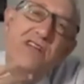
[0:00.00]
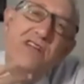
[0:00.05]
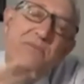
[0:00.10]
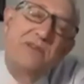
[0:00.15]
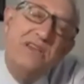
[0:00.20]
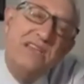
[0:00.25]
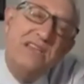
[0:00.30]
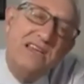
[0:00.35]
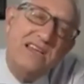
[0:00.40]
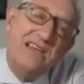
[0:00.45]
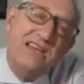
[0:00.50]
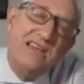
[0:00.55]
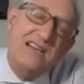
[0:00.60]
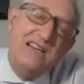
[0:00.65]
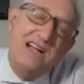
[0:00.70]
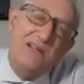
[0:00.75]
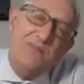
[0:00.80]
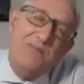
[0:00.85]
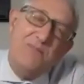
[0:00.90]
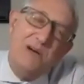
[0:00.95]
remedy
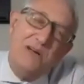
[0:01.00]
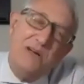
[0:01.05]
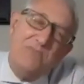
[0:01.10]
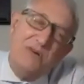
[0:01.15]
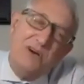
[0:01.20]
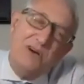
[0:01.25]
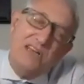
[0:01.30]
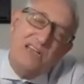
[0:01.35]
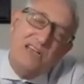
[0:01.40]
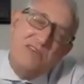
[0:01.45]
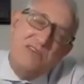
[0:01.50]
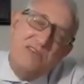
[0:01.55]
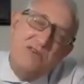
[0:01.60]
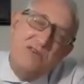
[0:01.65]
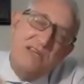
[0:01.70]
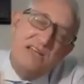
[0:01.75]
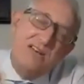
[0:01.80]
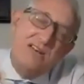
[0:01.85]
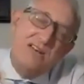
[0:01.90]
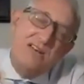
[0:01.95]
can help my body to
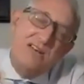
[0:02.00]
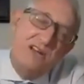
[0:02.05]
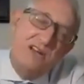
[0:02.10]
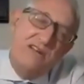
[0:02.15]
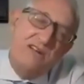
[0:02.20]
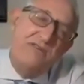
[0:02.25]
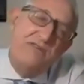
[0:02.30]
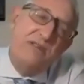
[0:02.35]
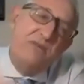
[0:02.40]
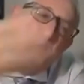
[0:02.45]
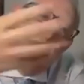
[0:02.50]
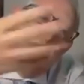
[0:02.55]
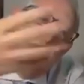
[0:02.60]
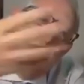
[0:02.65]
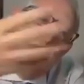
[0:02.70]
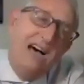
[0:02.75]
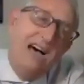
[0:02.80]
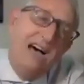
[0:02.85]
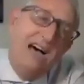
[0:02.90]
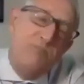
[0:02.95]
get rid of it
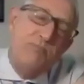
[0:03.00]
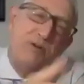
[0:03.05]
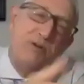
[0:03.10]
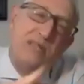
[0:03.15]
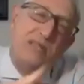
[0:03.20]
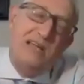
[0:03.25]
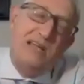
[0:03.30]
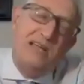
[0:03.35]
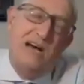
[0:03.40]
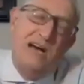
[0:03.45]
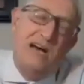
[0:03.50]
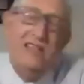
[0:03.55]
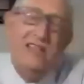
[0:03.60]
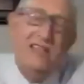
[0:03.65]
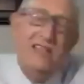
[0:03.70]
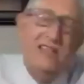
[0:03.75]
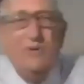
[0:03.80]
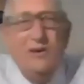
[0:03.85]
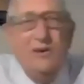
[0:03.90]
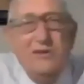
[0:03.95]
without putting
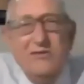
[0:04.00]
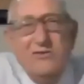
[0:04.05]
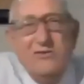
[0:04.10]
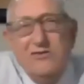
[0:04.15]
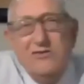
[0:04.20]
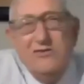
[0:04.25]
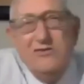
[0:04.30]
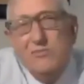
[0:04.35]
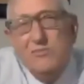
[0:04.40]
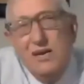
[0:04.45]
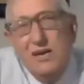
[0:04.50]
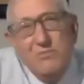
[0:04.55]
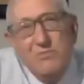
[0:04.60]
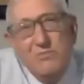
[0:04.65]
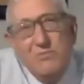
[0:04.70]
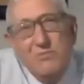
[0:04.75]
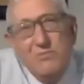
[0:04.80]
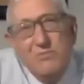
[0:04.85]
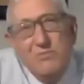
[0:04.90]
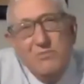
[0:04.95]
other burdens on my
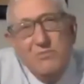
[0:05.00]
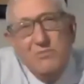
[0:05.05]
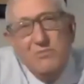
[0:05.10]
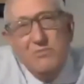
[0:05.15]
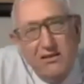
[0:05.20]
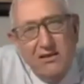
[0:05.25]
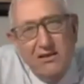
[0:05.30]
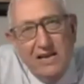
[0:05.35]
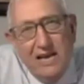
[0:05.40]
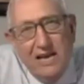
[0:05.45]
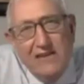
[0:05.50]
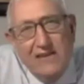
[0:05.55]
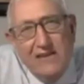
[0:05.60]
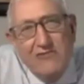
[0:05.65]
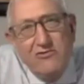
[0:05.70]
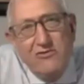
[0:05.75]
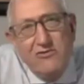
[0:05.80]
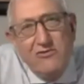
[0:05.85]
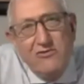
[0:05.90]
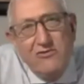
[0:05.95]
body, then I go the
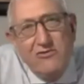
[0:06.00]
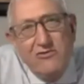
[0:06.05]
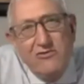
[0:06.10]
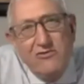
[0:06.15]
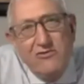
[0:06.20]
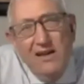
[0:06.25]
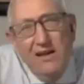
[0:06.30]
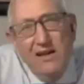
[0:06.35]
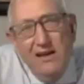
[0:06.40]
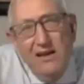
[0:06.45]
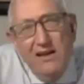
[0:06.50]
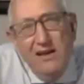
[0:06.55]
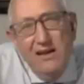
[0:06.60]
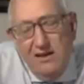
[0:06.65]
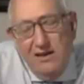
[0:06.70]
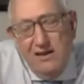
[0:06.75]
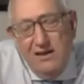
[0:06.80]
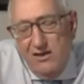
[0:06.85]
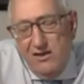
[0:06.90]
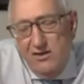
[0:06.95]
natural way.
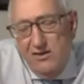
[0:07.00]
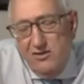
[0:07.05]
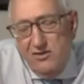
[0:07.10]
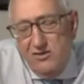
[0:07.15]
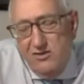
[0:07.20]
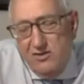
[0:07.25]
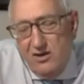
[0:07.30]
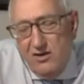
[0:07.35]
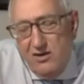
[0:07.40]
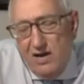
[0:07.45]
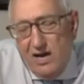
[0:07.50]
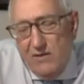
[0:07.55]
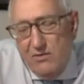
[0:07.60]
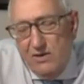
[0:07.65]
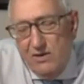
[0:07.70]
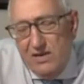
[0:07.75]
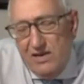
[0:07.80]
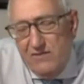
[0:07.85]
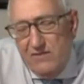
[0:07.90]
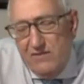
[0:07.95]
So I
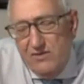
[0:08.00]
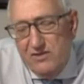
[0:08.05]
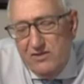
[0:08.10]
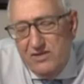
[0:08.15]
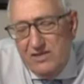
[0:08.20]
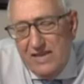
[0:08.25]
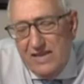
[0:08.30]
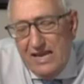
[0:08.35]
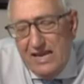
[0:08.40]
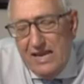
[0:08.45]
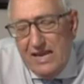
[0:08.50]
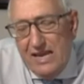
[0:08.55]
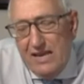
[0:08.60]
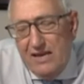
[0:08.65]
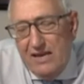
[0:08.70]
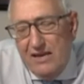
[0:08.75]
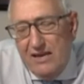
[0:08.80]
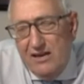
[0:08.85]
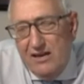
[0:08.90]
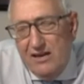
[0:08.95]
would never
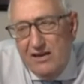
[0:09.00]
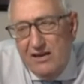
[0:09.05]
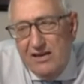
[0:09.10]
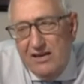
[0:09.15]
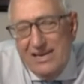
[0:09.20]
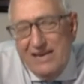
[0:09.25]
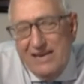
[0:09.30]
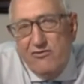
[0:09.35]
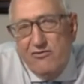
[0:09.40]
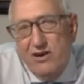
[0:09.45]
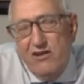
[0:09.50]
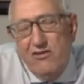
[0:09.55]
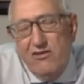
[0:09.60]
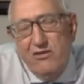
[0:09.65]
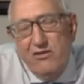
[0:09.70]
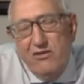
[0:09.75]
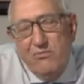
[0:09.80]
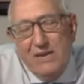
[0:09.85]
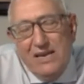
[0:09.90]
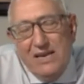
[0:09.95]
say get rid of
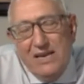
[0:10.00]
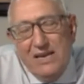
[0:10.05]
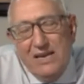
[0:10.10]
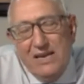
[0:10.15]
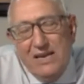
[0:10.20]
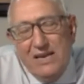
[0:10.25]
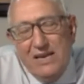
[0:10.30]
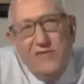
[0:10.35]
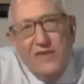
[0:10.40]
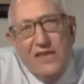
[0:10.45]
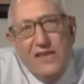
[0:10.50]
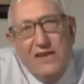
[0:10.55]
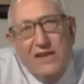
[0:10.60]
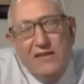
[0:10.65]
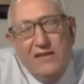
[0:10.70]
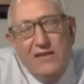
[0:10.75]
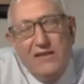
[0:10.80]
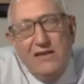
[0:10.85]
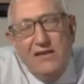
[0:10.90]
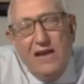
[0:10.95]
the medical
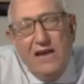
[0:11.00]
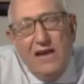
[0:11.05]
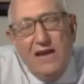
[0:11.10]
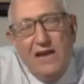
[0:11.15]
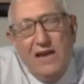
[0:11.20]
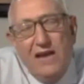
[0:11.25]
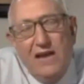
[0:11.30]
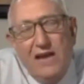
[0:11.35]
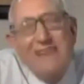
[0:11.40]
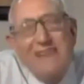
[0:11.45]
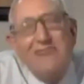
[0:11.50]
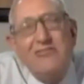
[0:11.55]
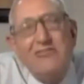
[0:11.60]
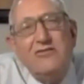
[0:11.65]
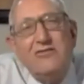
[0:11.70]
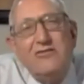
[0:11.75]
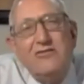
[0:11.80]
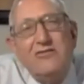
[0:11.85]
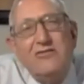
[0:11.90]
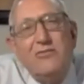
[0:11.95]
world entirely. It
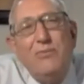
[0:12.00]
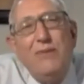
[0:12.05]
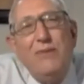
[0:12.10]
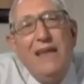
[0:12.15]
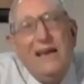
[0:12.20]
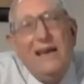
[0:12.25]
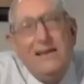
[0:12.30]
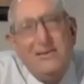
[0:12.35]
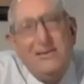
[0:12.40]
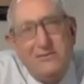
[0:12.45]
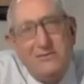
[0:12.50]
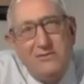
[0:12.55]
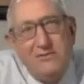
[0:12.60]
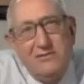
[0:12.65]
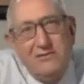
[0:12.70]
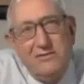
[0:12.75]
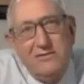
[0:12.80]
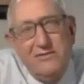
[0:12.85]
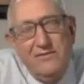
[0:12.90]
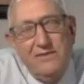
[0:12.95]
has its
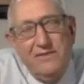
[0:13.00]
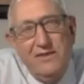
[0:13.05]
place.